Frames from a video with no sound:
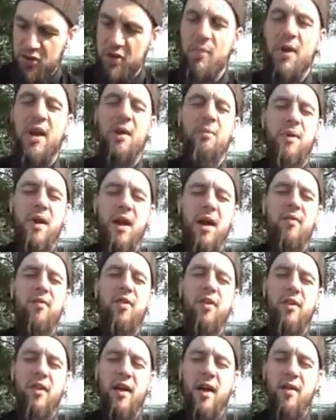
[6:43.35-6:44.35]
she met me
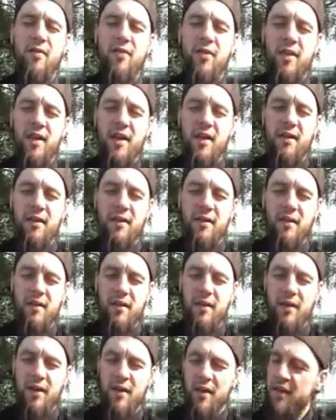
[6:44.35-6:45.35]
after that
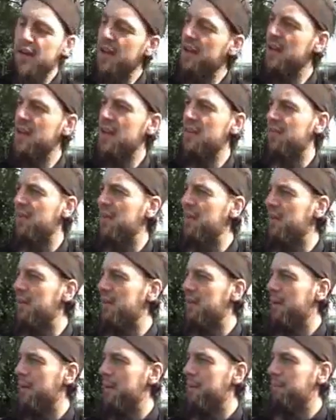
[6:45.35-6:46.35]
in the
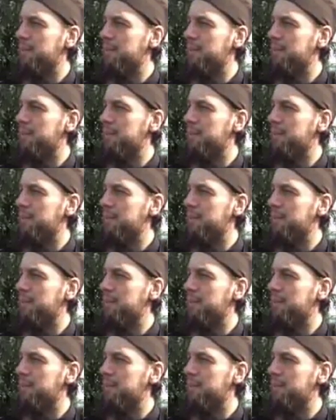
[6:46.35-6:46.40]
evening,